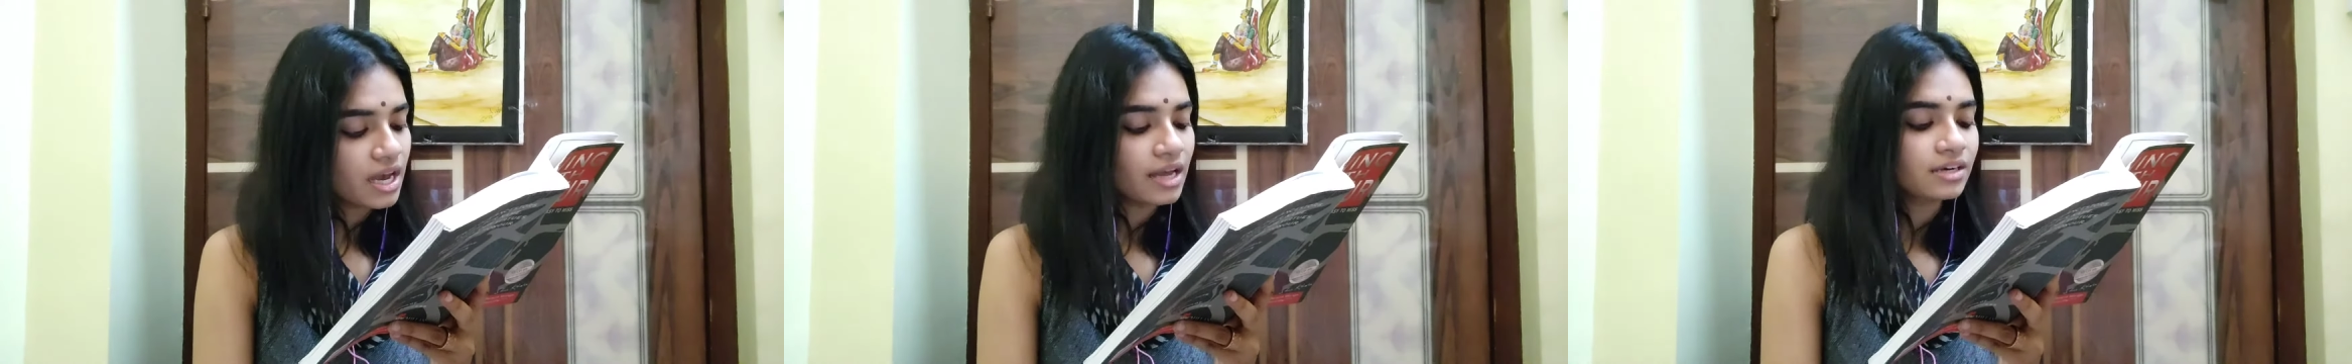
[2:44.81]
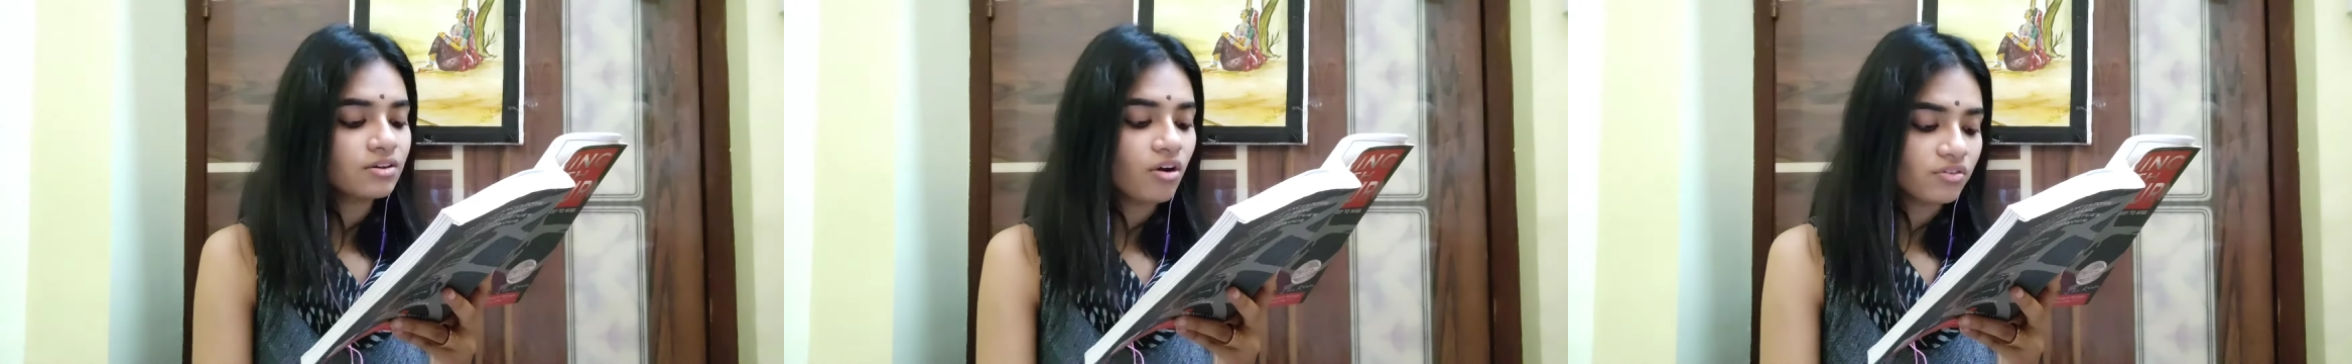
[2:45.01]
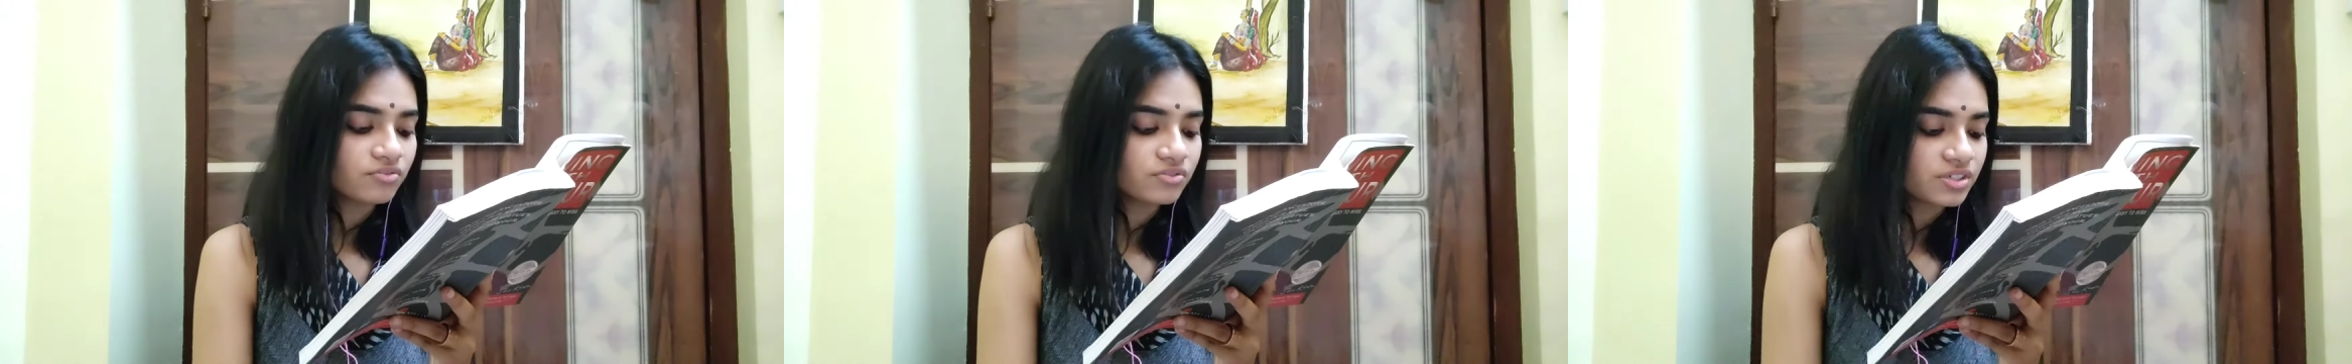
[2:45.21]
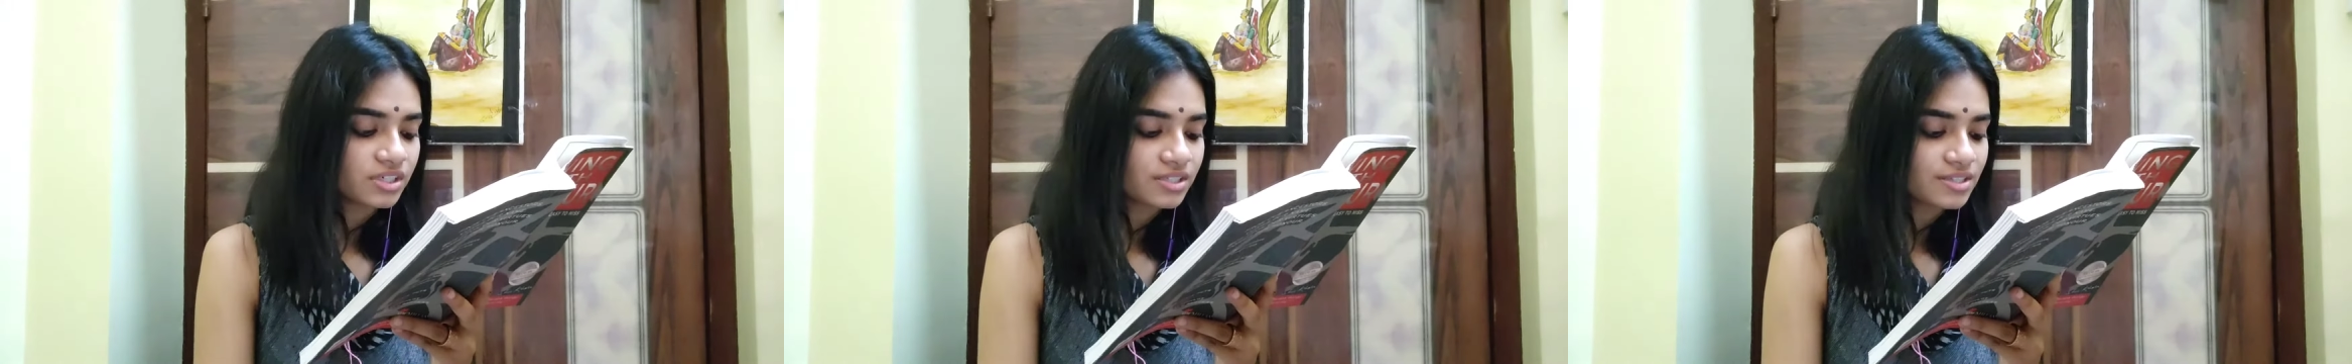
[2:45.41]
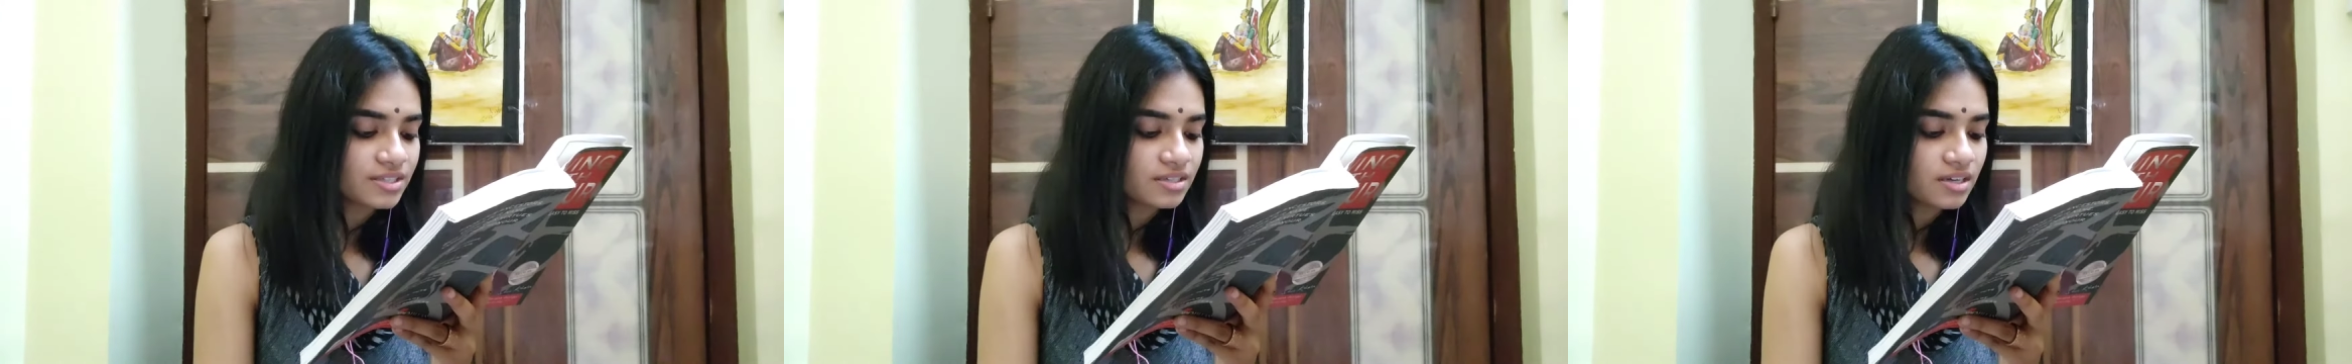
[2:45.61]
and
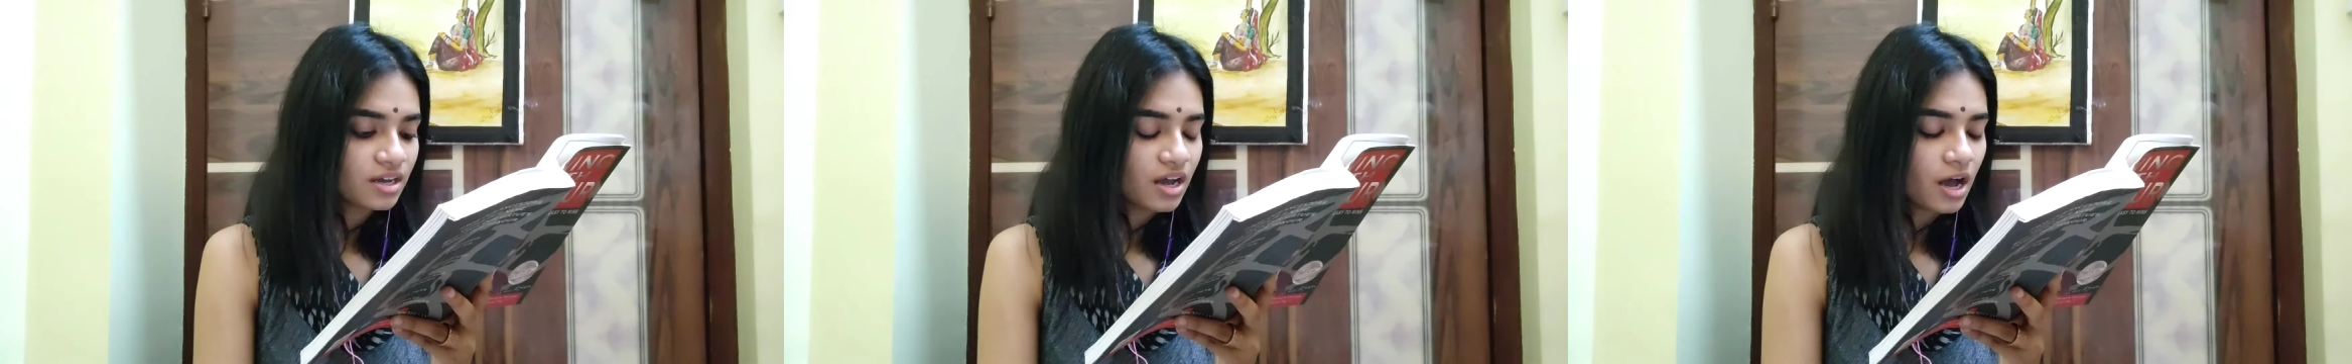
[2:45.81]
confidence.